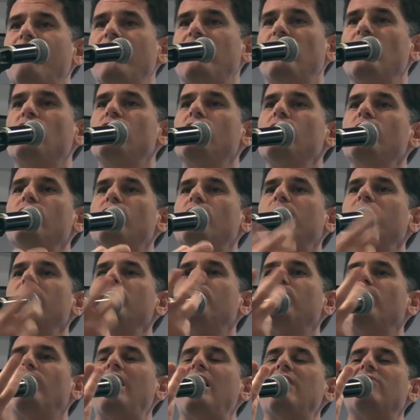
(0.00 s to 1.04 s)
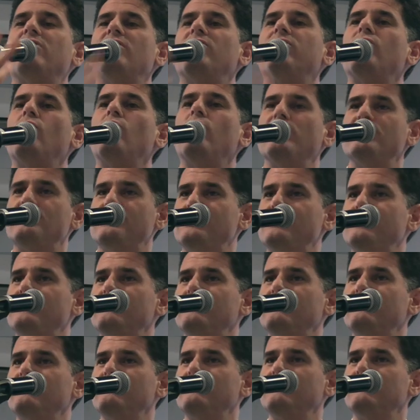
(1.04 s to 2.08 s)
that the Jewish people have a voice.
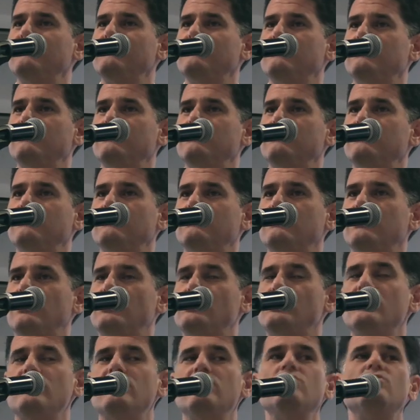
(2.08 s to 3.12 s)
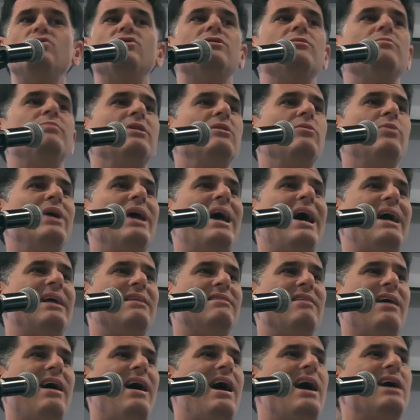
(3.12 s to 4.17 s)
Because it used to be we
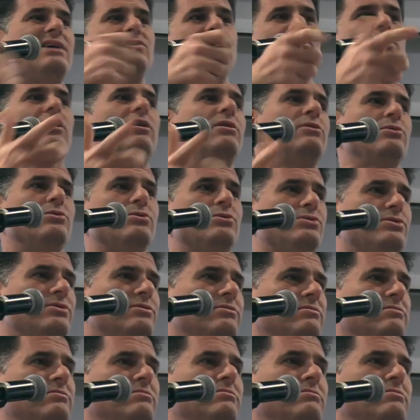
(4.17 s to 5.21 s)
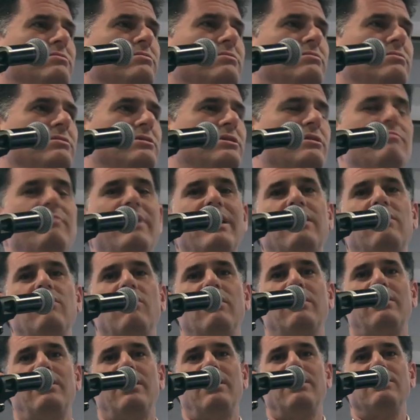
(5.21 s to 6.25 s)
had to ask others to make
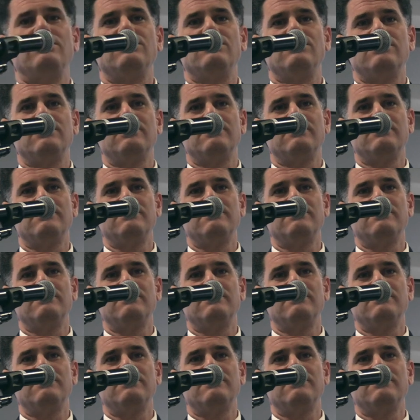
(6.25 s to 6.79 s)
our case.